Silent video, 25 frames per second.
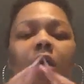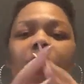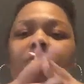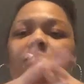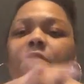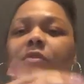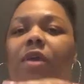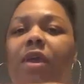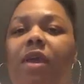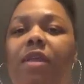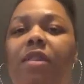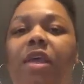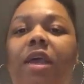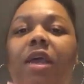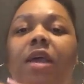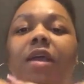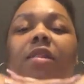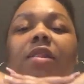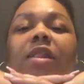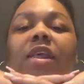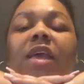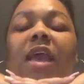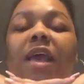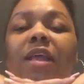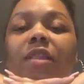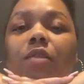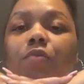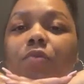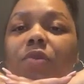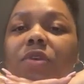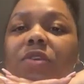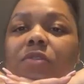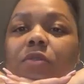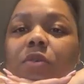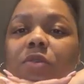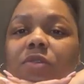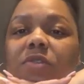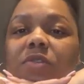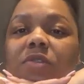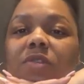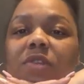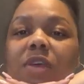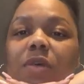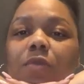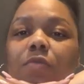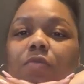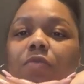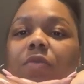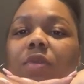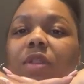So they had the resources
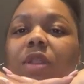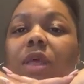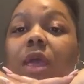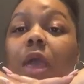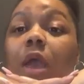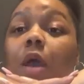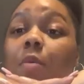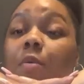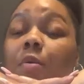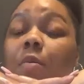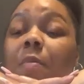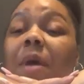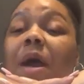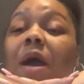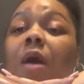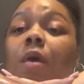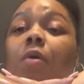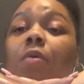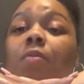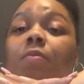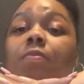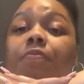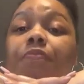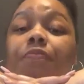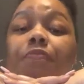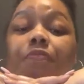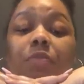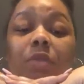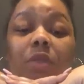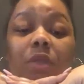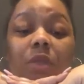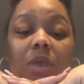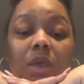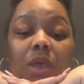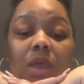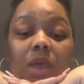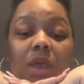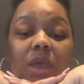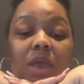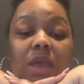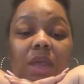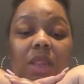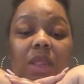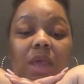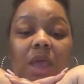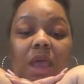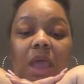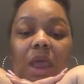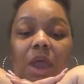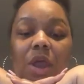to really help him out in
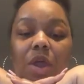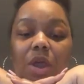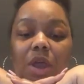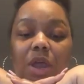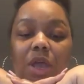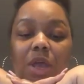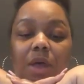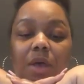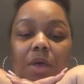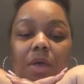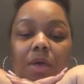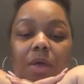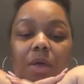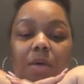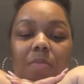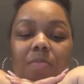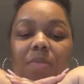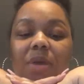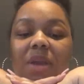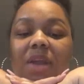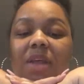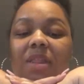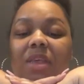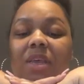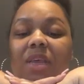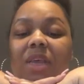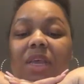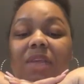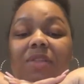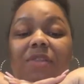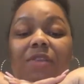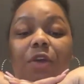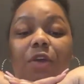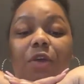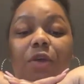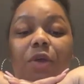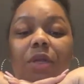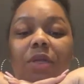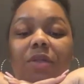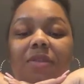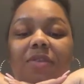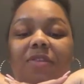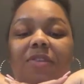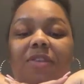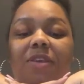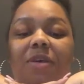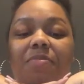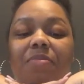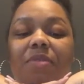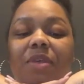that area. But I think it turned into
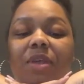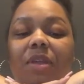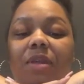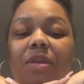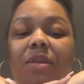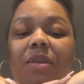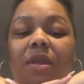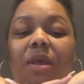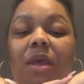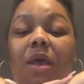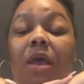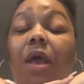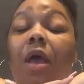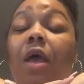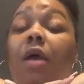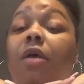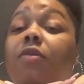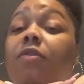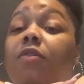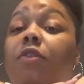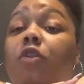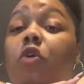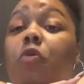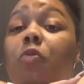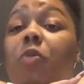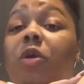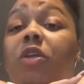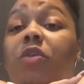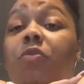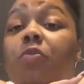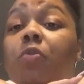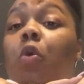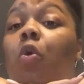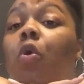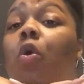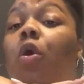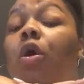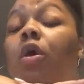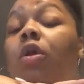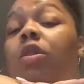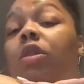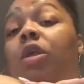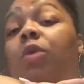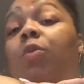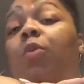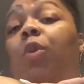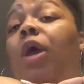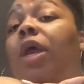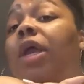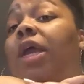something so much more
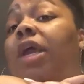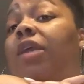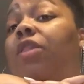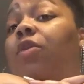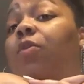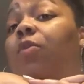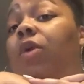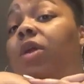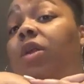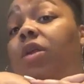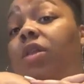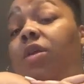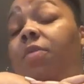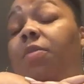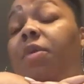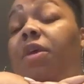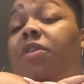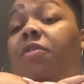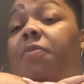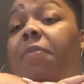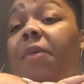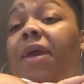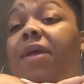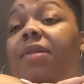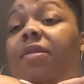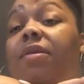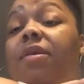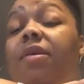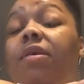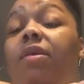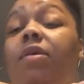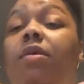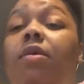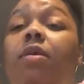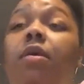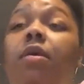than what either one of them expected.